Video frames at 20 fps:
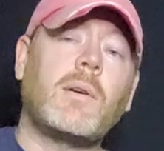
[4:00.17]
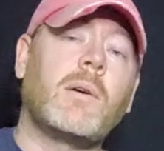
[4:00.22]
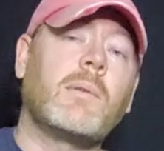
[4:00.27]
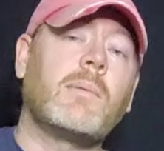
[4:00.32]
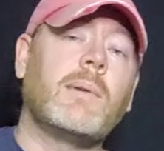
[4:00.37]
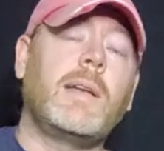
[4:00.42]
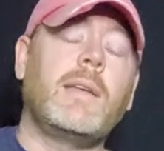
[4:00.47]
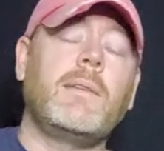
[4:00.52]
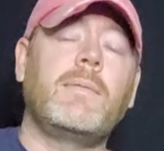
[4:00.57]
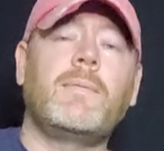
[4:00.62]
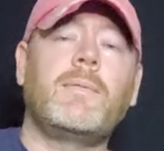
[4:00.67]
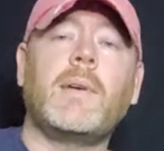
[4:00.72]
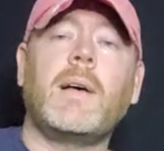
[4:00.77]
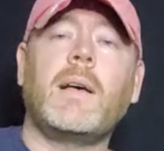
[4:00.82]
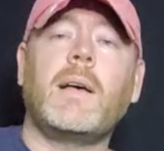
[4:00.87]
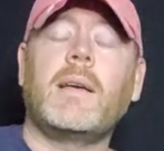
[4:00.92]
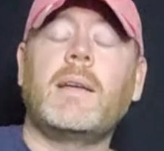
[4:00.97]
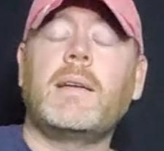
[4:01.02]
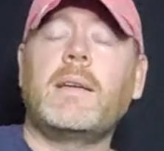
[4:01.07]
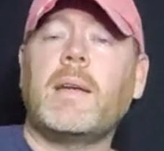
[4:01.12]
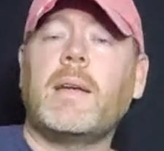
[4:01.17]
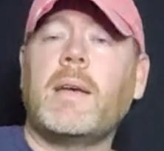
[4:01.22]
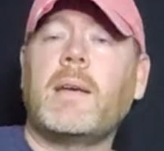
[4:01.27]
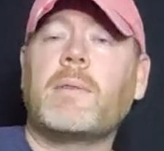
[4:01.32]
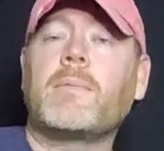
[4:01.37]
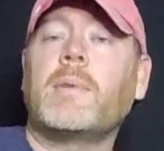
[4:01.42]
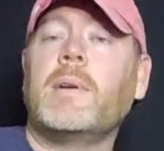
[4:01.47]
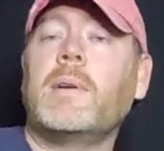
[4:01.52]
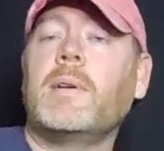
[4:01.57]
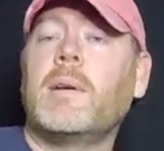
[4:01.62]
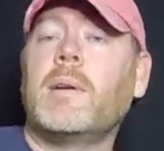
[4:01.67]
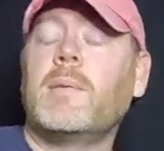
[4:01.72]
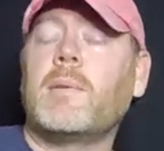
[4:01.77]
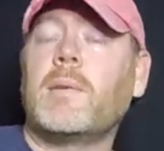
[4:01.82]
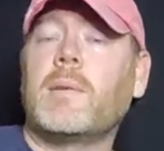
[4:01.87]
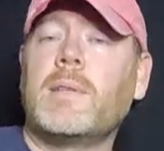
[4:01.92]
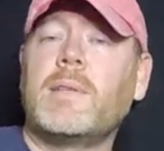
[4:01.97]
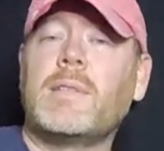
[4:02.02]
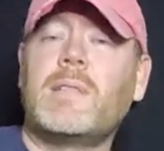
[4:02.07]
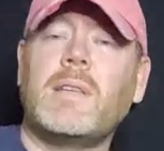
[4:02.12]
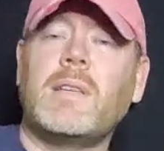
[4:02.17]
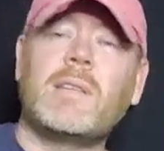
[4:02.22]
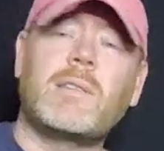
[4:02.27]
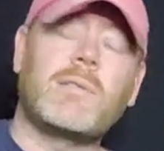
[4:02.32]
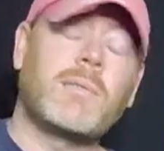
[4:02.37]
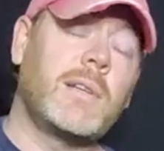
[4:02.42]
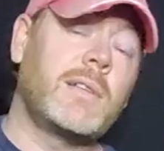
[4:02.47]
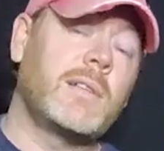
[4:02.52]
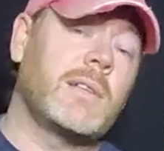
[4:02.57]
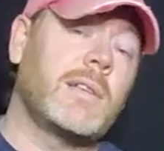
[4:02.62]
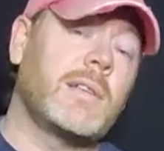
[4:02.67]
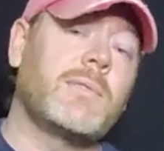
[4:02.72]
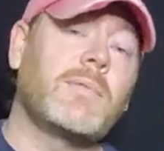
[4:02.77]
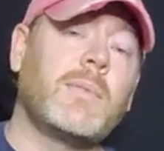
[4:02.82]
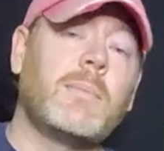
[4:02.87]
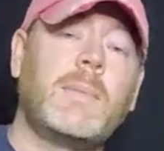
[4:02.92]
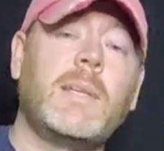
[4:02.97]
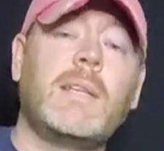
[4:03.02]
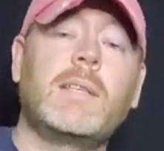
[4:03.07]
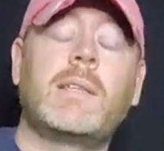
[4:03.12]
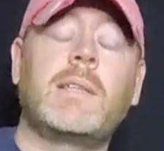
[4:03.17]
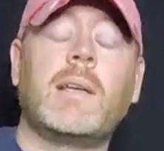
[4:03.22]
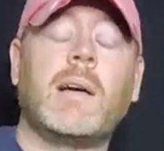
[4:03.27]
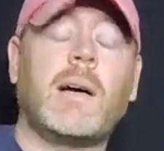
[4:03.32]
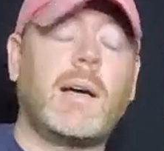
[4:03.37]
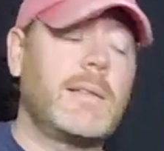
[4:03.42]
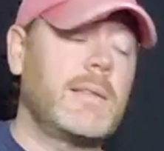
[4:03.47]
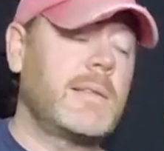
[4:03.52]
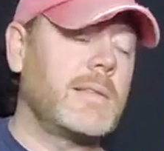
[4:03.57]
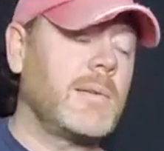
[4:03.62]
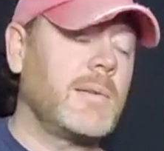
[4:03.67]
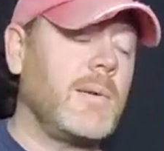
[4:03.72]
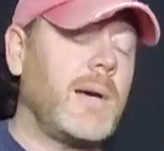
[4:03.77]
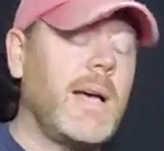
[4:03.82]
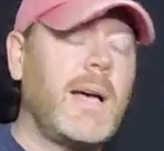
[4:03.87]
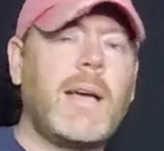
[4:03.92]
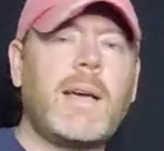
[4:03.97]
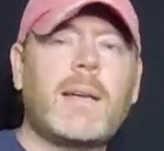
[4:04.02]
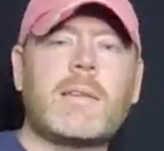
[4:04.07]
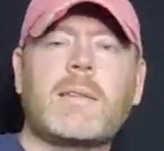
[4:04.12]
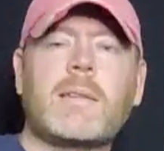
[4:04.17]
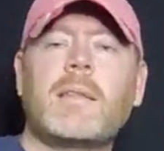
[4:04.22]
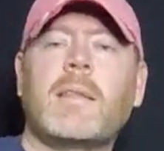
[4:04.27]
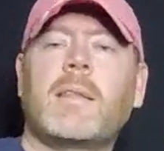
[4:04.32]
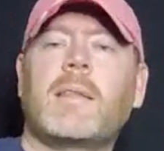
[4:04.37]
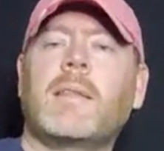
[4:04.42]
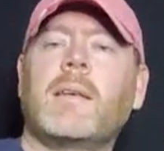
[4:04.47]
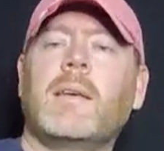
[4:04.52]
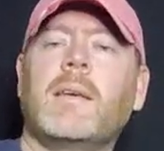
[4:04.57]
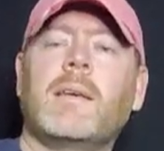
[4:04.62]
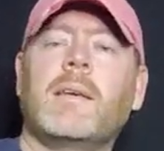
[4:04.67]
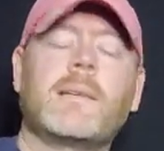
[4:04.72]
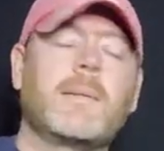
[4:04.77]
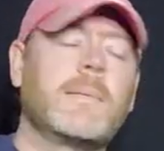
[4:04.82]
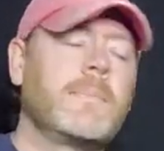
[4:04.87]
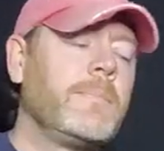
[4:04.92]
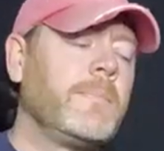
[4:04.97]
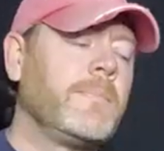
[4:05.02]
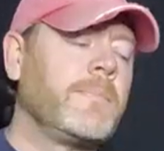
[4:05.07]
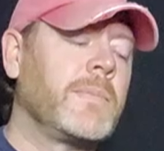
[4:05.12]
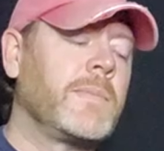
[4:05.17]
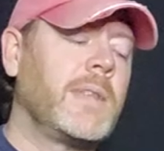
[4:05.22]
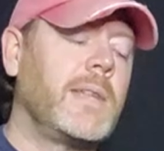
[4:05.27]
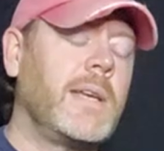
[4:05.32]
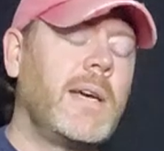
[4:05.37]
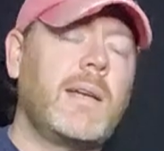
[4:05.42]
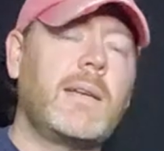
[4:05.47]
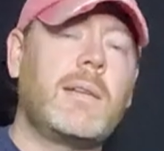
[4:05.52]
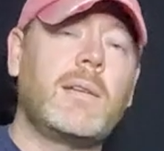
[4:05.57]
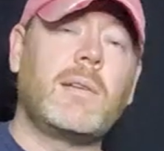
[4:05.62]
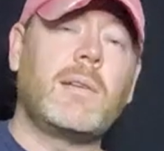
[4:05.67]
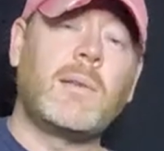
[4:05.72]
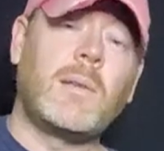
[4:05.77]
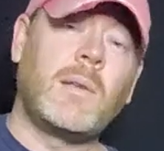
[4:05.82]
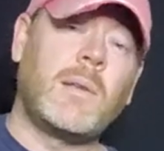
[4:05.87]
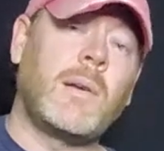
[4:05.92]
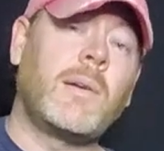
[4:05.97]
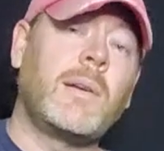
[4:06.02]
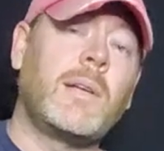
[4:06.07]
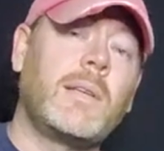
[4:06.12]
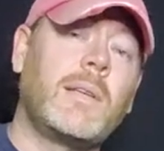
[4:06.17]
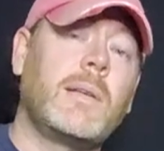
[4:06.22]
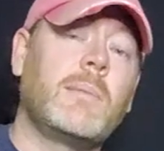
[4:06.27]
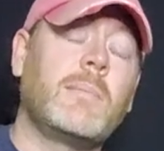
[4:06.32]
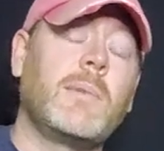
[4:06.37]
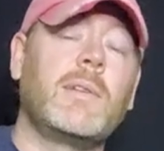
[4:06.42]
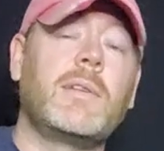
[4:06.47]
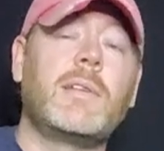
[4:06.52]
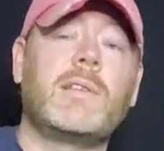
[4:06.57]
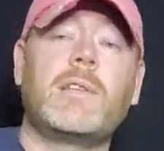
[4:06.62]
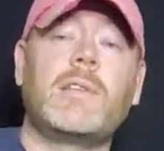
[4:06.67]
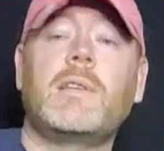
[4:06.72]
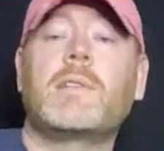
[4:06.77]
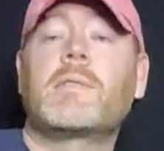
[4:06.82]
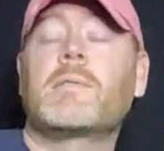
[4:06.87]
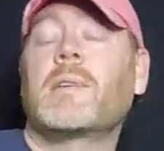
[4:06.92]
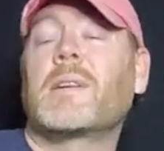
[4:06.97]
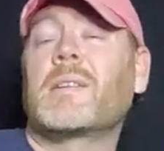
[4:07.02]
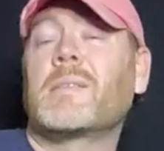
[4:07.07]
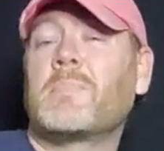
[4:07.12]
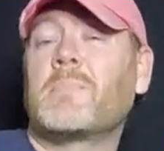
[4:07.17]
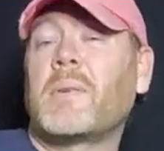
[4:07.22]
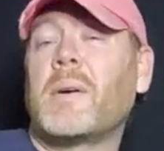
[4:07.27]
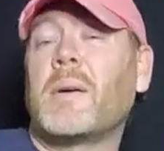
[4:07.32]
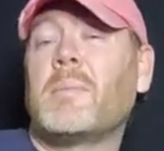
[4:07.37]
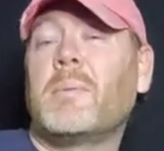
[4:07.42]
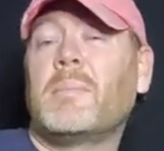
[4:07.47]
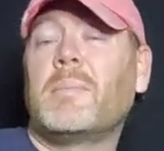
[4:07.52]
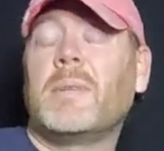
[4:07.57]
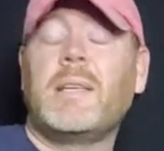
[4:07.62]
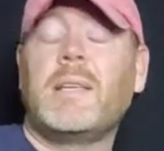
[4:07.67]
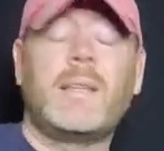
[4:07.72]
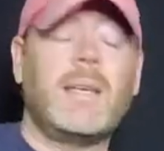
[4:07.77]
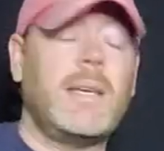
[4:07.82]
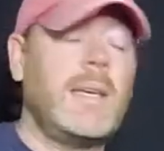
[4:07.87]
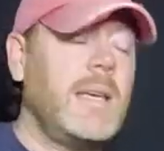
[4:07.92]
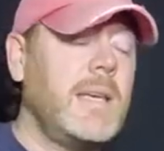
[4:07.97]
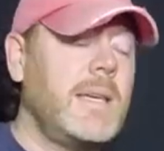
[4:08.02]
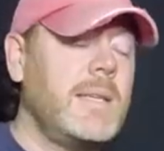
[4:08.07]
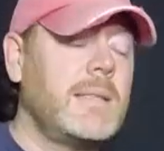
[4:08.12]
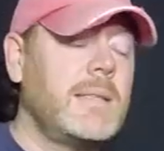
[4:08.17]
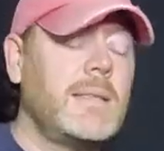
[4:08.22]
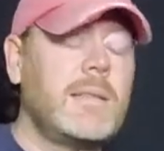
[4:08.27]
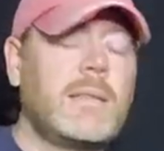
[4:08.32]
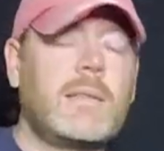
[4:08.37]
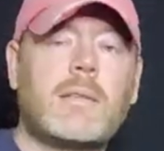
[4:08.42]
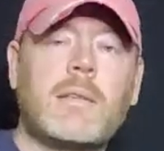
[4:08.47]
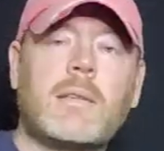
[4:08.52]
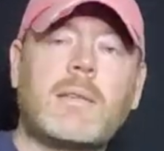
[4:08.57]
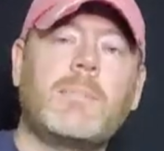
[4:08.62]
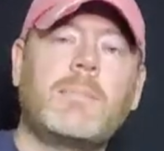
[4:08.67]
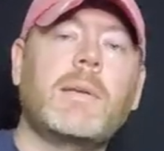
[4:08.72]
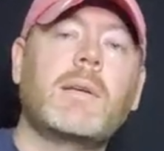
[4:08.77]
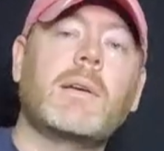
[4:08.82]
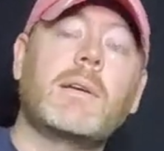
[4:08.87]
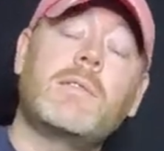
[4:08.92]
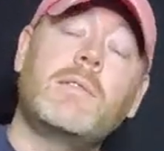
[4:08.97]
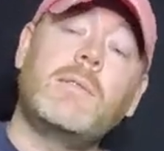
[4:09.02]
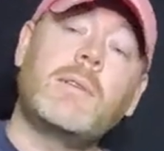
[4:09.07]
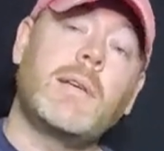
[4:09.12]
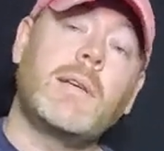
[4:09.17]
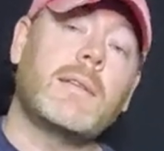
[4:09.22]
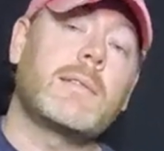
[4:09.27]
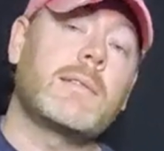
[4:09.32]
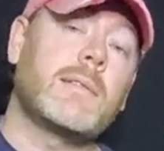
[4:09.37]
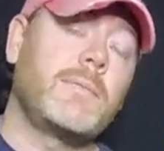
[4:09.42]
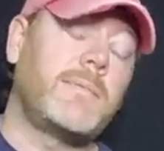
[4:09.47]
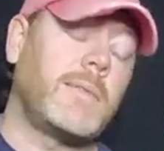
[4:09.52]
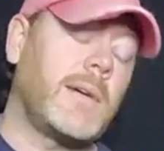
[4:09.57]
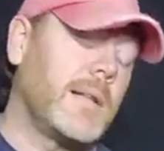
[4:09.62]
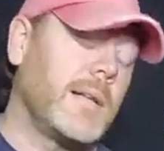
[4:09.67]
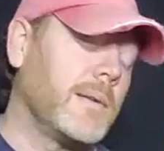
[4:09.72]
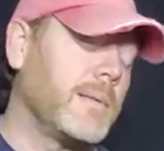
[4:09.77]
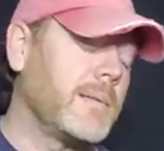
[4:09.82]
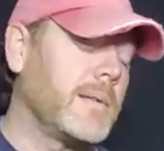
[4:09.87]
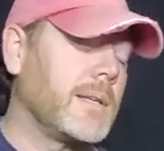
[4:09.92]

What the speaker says: already find every note on the G string just from these dots. So I actually think that learning them on the G string is probably the easiest just because you get to follow